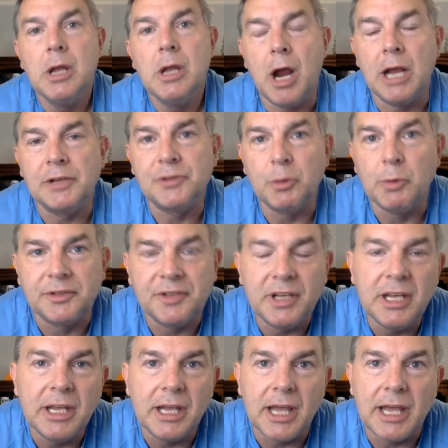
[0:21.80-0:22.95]
all right, so we're
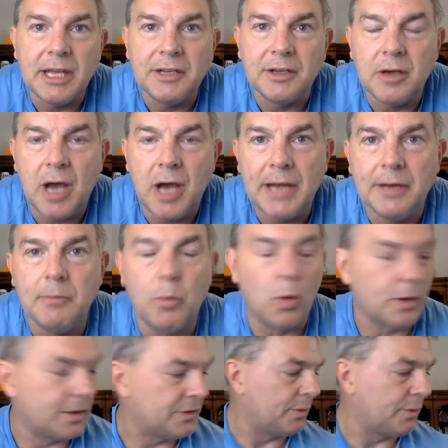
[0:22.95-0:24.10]
seeing a decline in
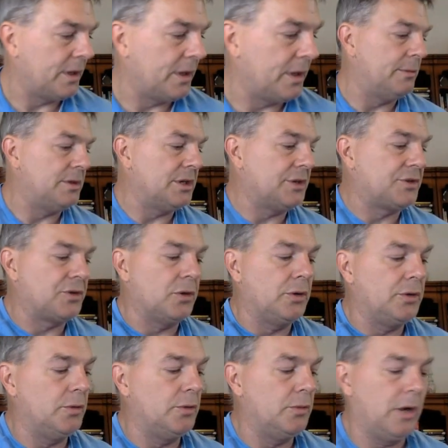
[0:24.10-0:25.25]
mortgage rates. Let me just show
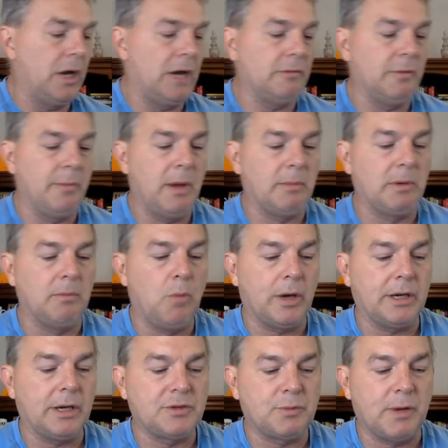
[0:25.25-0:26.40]
you. Uh, remember,
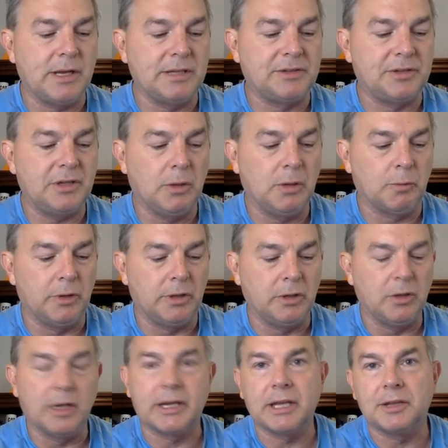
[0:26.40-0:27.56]
mortgage rates, you don't really
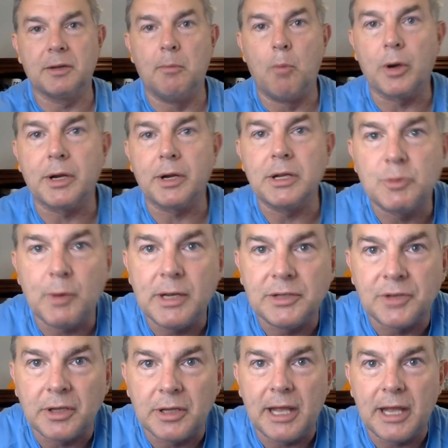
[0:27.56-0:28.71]
look at the mortgage rates
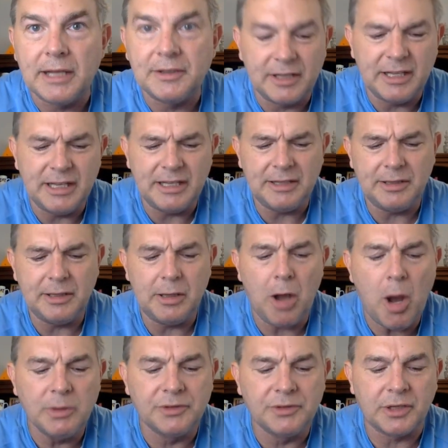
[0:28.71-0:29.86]
on as
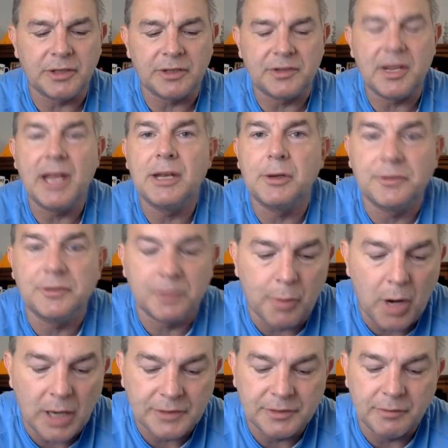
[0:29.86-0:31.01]
always look at the 10 year as your
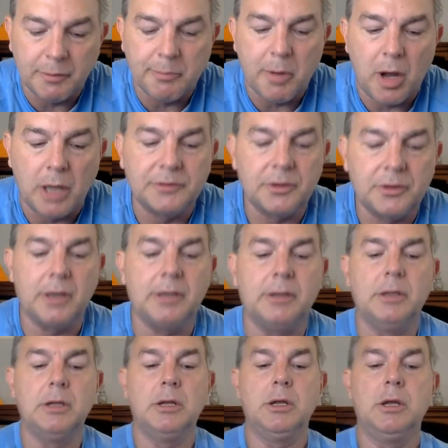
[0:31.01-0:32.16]
proxy for bonds. All right.
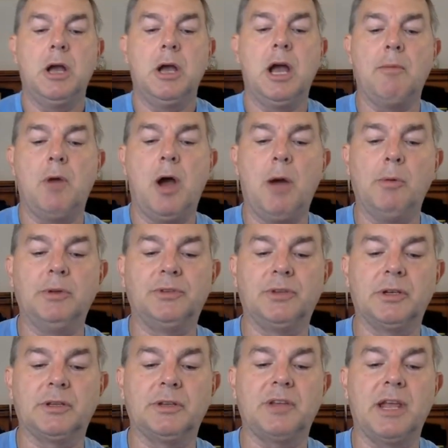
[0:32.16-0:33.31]
Um, always
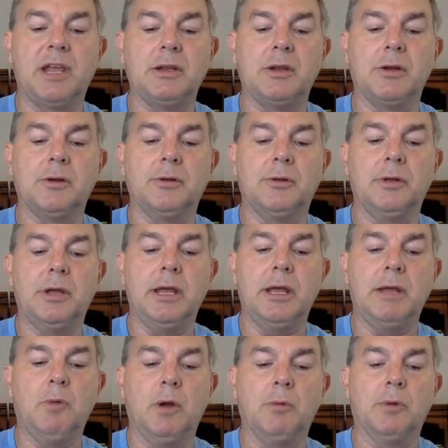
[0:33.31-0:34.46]
look at the 10 year.
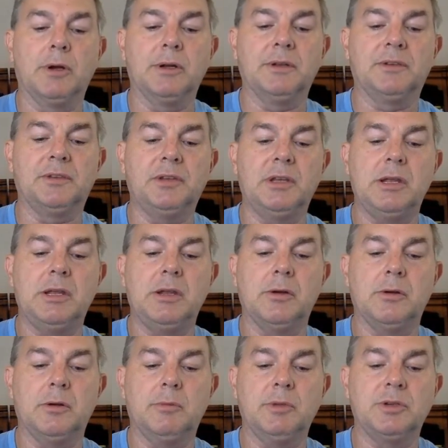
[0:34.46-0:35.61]
And what we're going to see
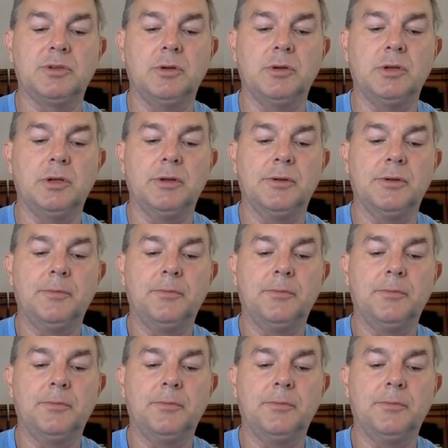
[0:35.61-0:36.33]
here, let me show you.